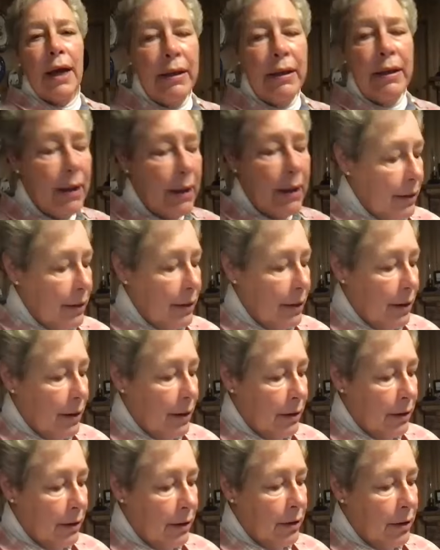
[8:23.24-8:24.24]
and then
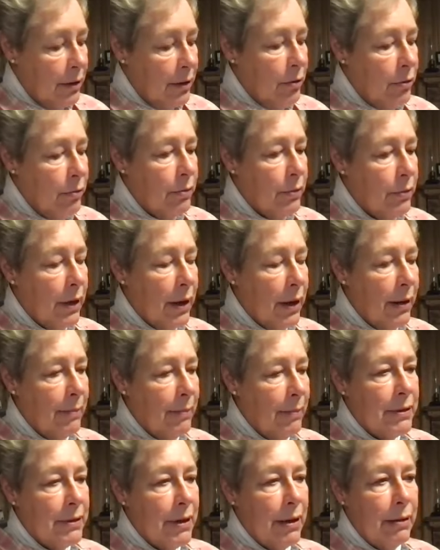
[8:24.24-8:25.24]
you know,
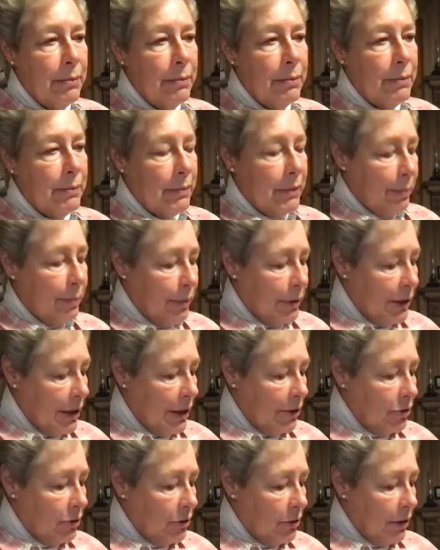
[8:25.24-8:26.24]
um, tell them the
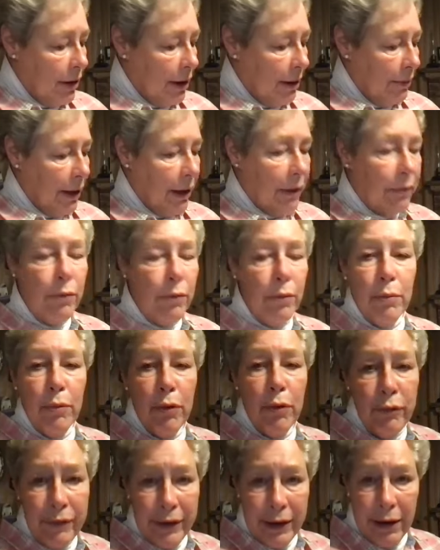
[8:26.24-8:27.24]
potential timeline. We're
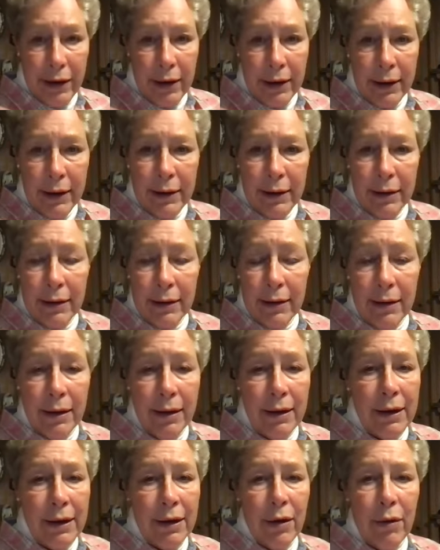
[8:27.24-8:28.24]
moving on it.
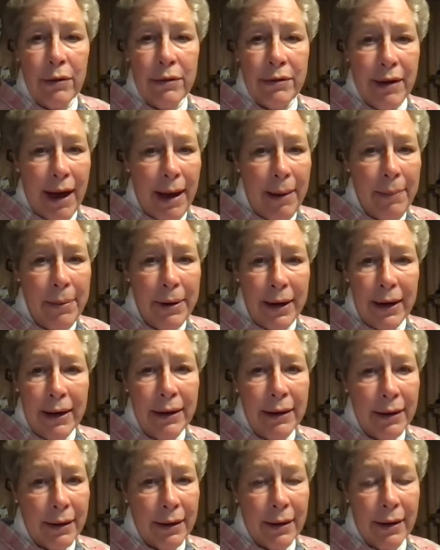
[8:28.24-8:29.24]
You know, it's mm.
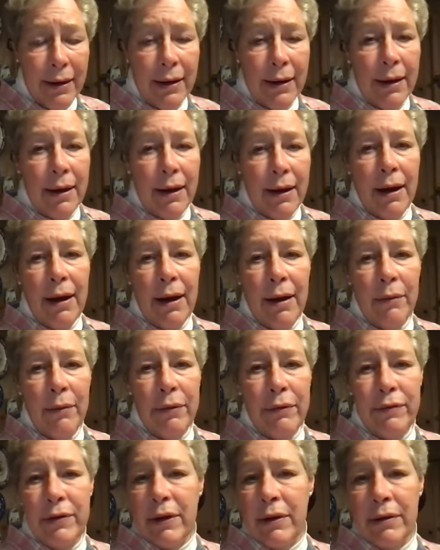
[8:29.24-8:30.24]
happening. Uh,
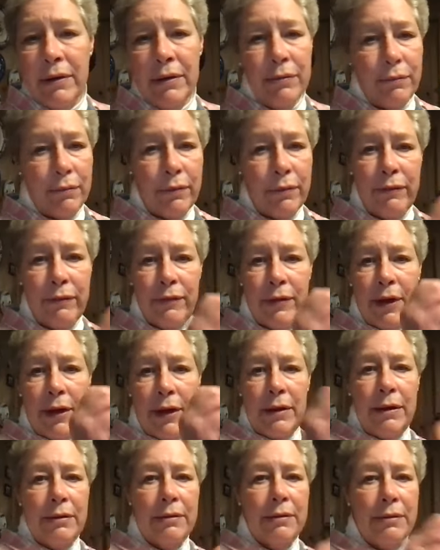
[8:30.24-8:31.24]
we've done we've
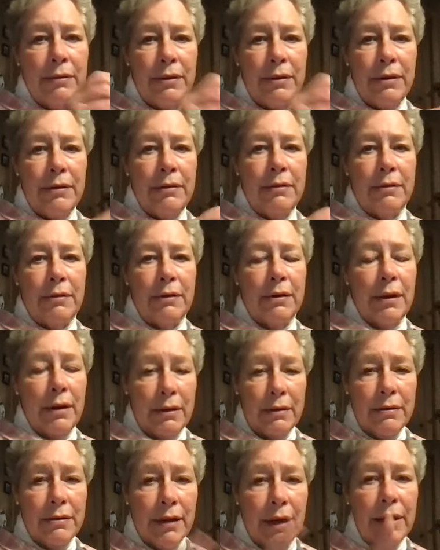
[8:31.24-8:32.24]
done this, this, and
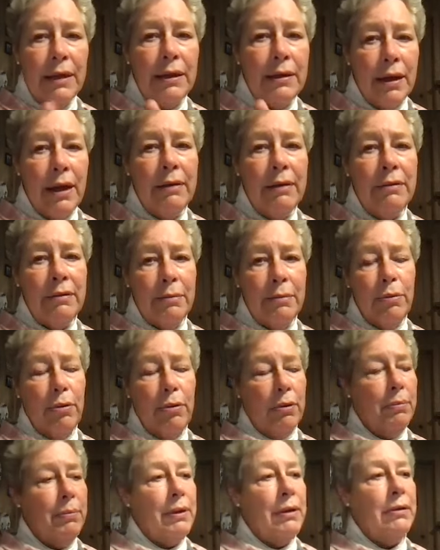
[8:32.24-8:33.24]
this. I think that's
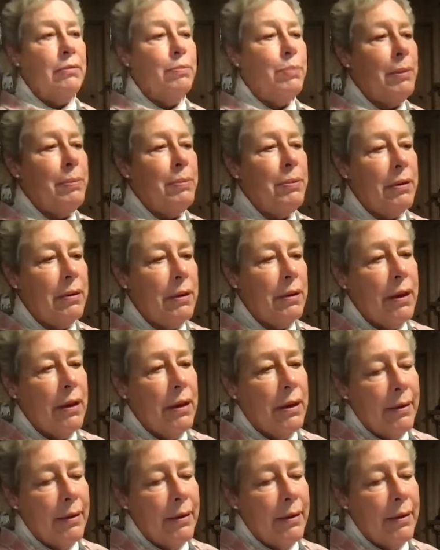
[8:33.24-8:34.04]
important because people,